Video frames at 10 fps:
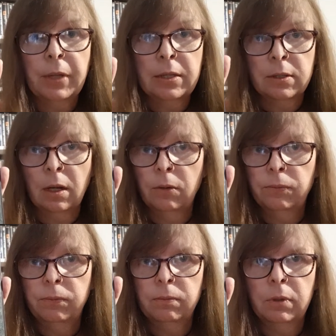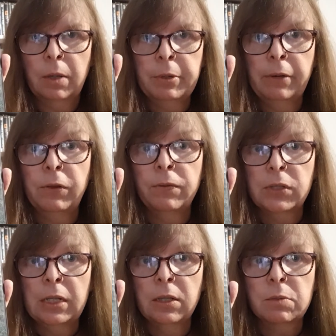itself, I mean, if you've
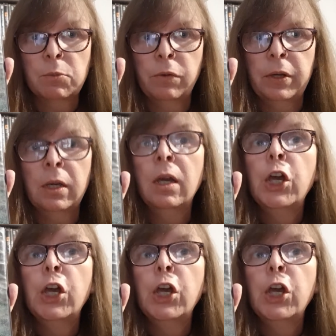seen this movie,